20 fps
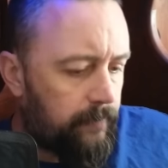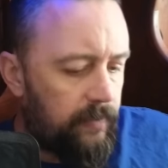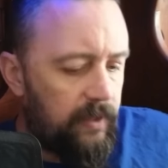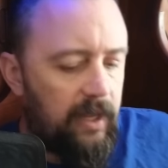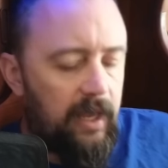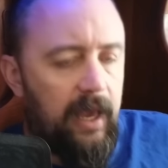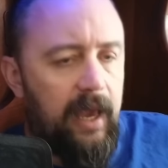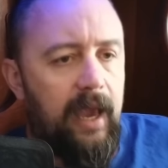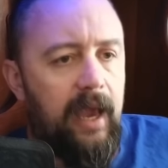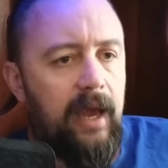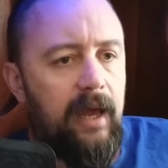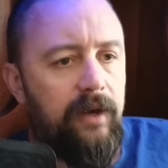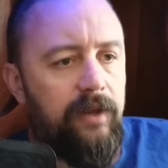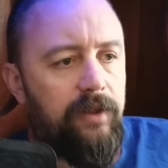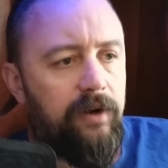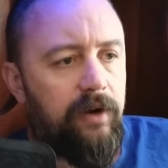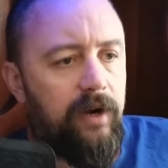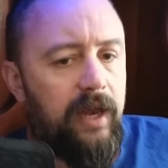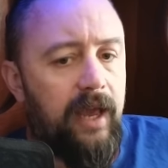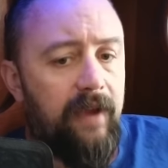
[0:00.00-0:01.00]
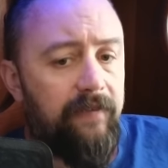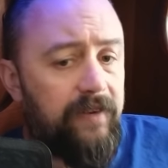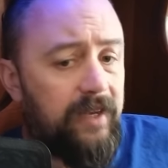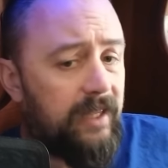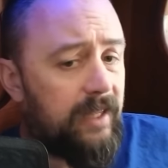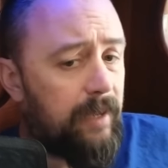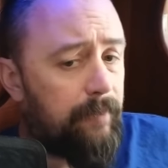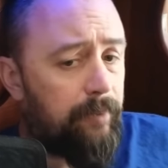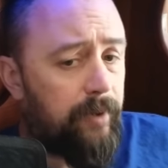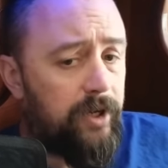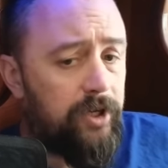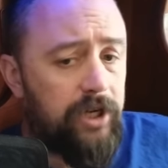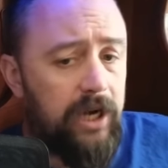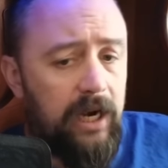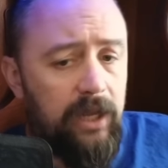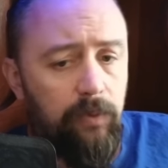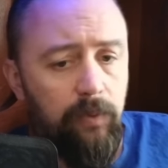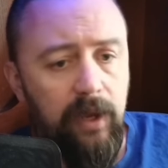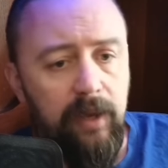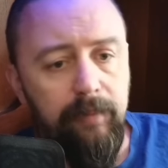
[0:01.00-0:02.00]
and they're going to have to get that bridge out
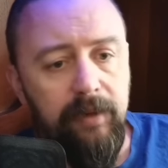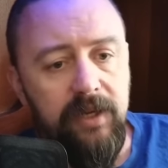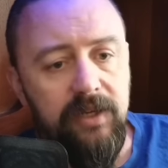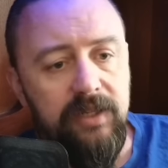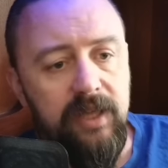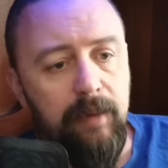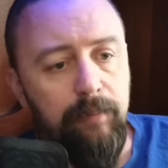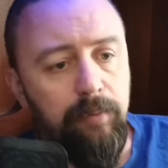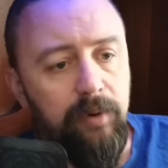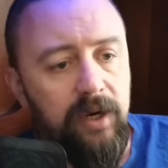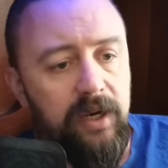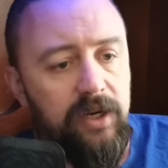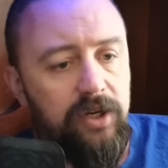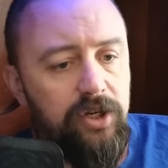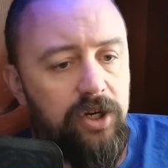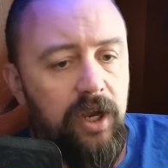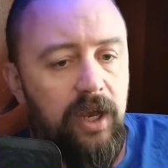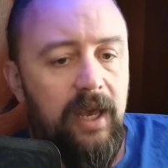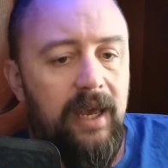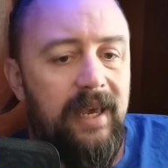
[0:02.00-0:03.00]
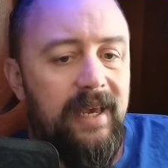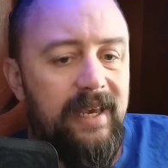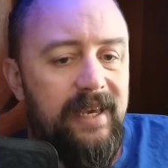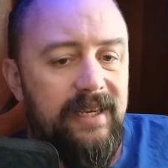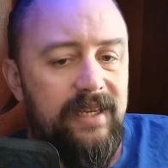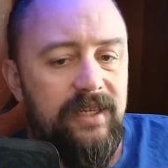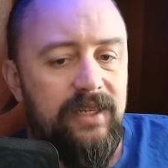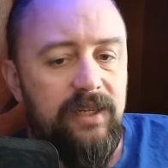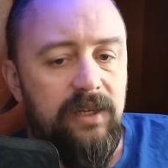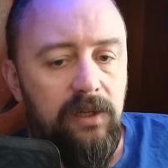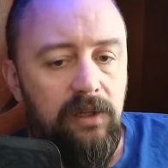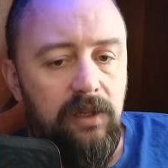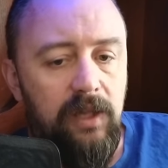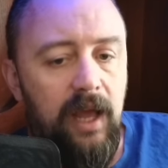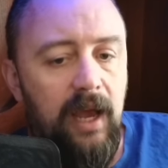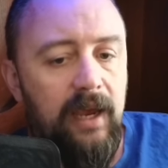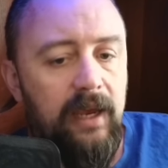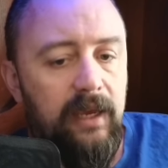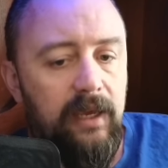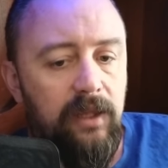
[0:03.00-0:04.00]
of the way because that bridge is still
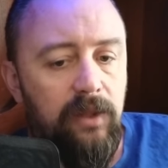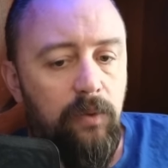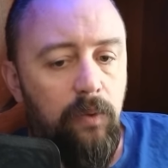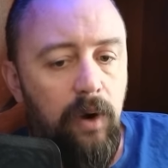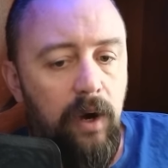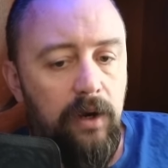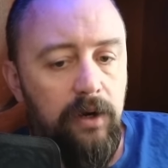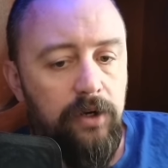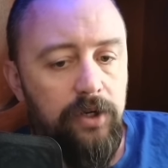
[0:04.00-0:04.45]
lying in the water.